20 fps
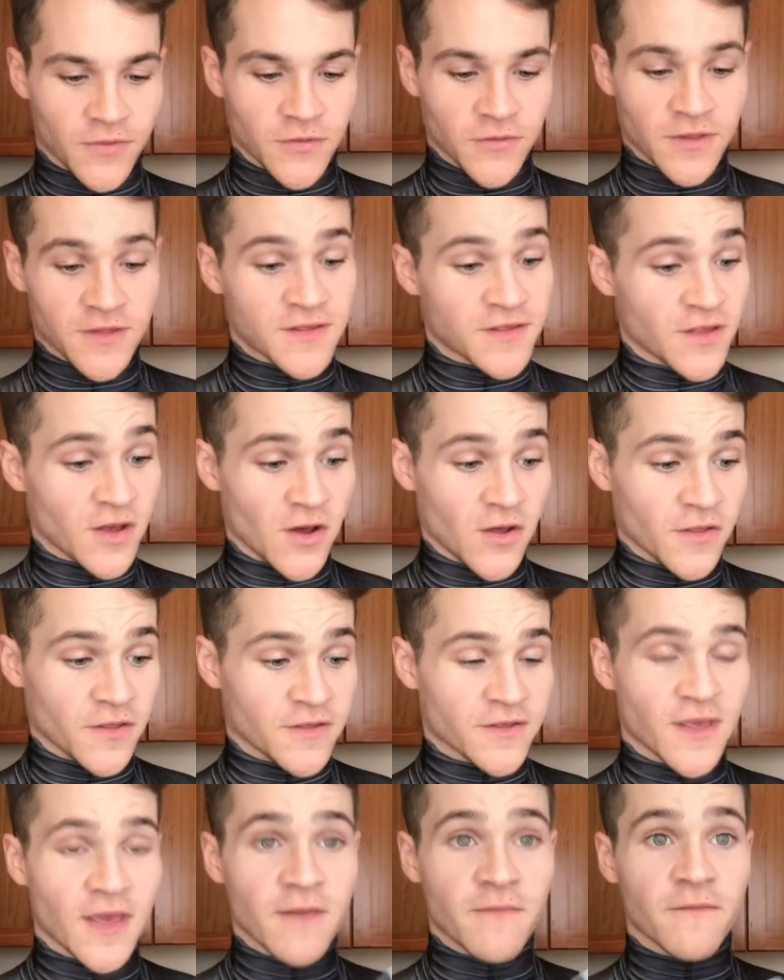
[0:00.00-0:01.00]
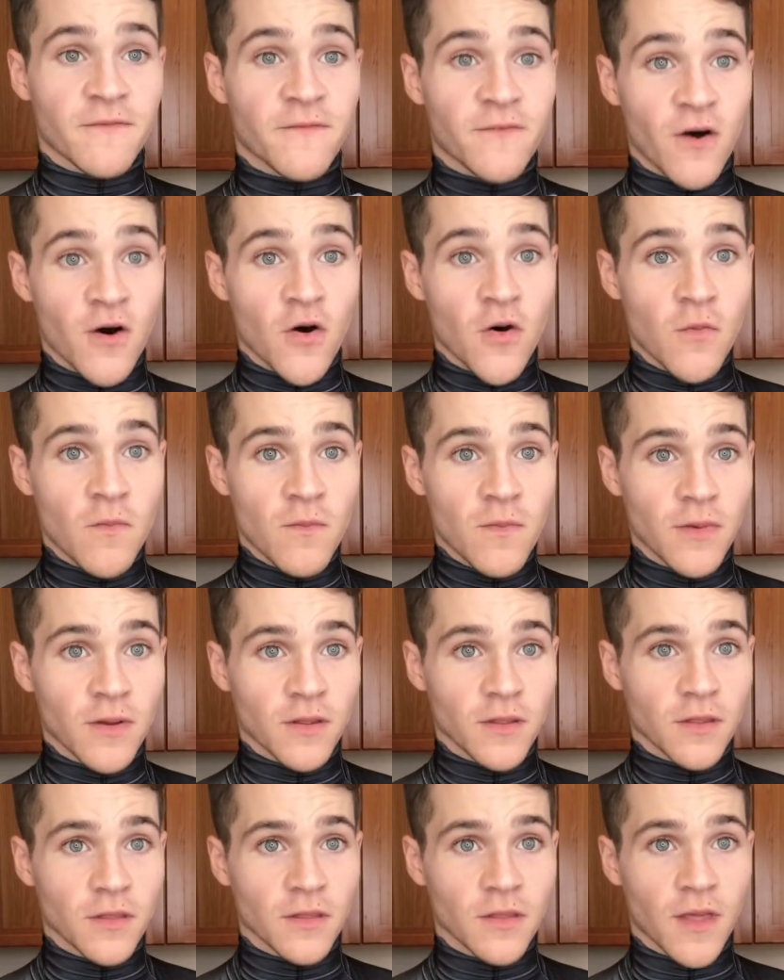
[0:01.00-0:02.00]
So this is all the same foam
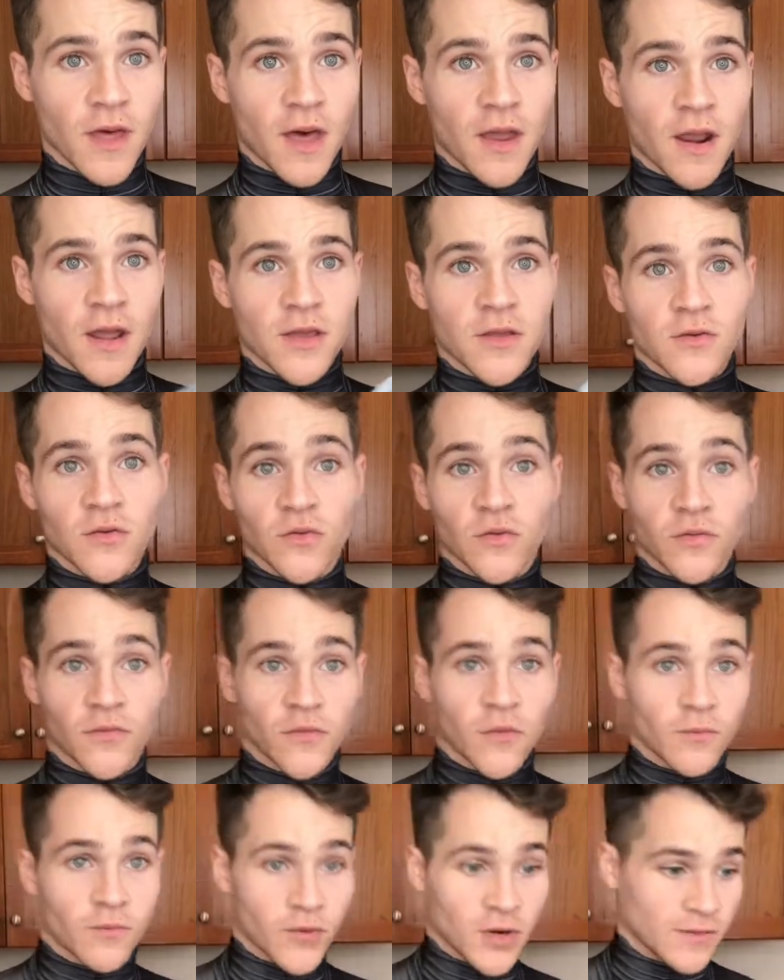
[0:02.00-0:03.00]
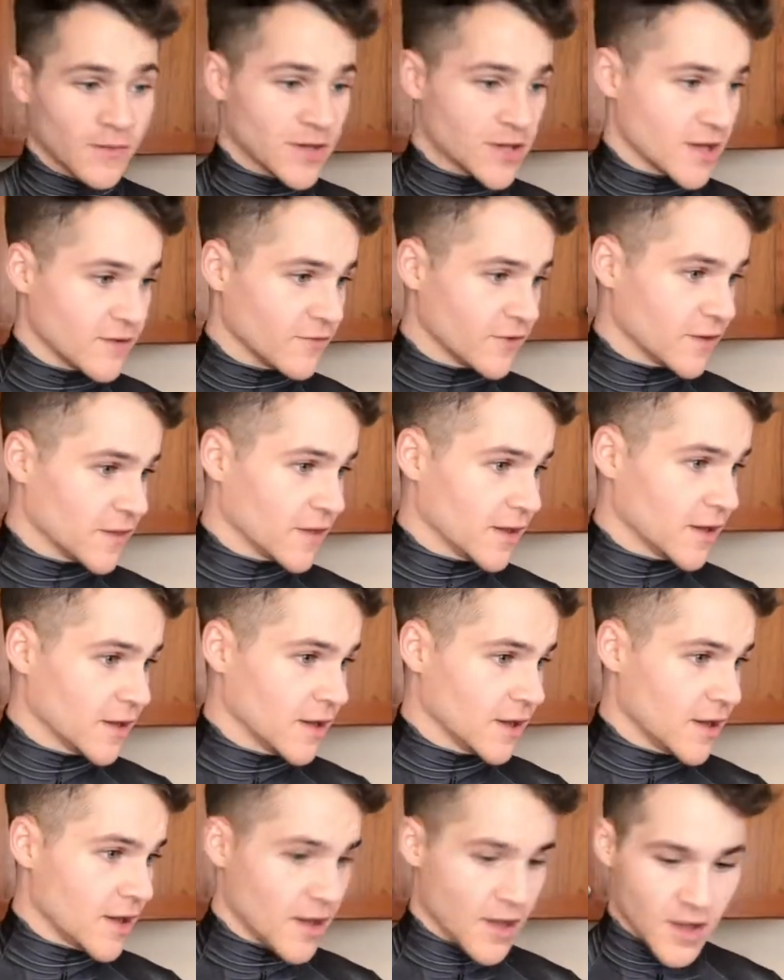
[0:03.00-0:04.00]
that I use for pretty much
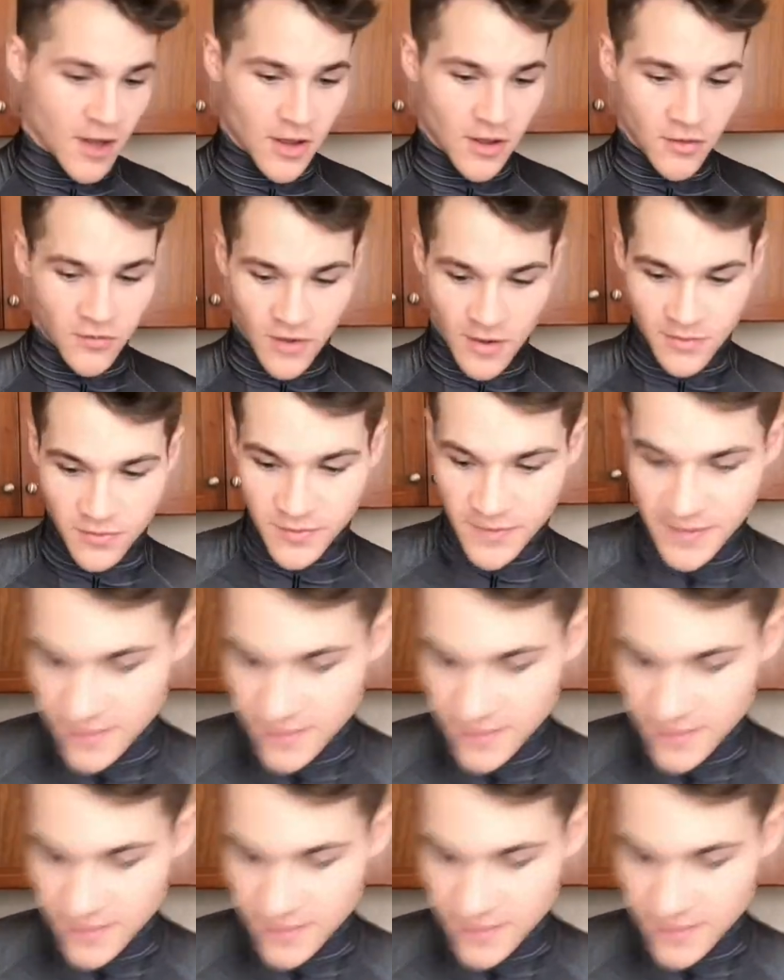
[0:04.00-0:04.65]
everything. I'll grab a